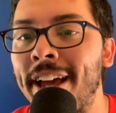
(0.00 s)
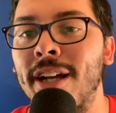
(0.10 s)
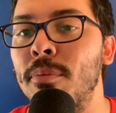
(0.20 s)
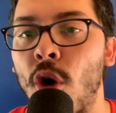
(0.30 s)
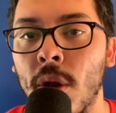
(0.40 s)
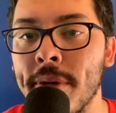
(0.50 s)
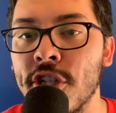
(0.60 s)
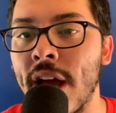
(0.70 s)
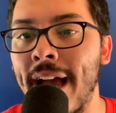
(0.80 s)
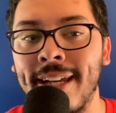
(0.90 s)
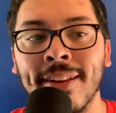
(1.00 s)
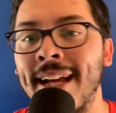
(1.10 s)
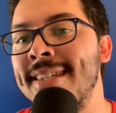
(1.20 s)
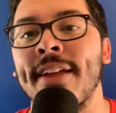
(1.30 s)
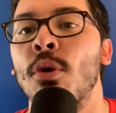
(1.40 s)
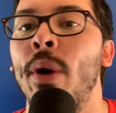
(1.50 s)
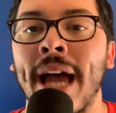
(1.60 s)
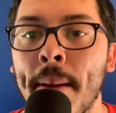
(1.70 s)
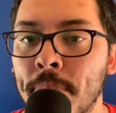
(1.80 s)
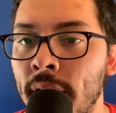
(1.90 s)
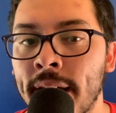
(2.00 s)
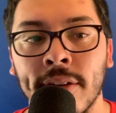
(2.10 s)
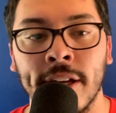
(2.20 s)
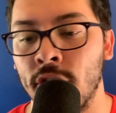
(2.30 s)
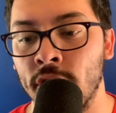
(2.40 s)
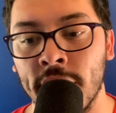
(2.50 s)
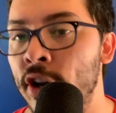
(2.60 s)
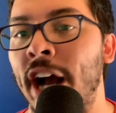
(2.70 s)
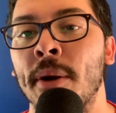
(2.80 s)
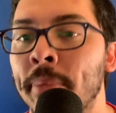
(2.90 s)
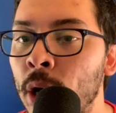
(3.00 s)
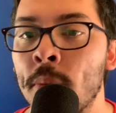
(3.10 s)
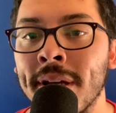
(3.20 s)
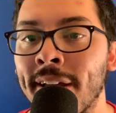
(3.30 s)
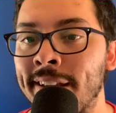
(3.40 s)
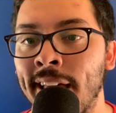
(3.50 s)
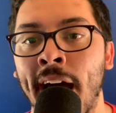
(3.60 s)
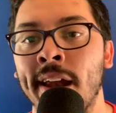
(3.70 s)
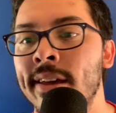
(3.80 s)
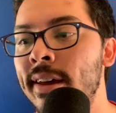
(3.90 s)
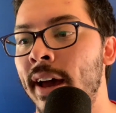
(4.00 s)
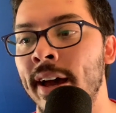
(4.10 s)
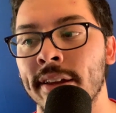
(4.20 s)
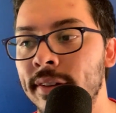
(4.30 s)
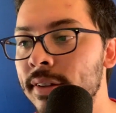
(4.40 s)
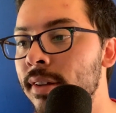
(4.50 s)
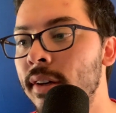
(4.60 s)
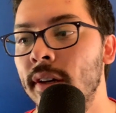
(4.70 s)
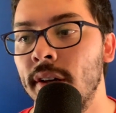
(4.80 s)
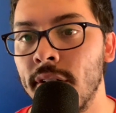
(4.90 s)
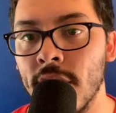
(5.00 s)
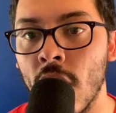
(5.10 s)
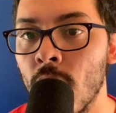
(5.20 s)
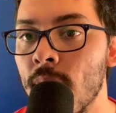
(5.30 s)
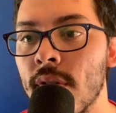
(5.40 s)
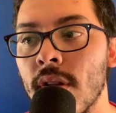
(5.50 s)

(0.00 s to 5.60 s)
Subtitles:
like him calling me Jackie. Like, that's not the way I play. Like, you're not going to play with me like that. And, you know,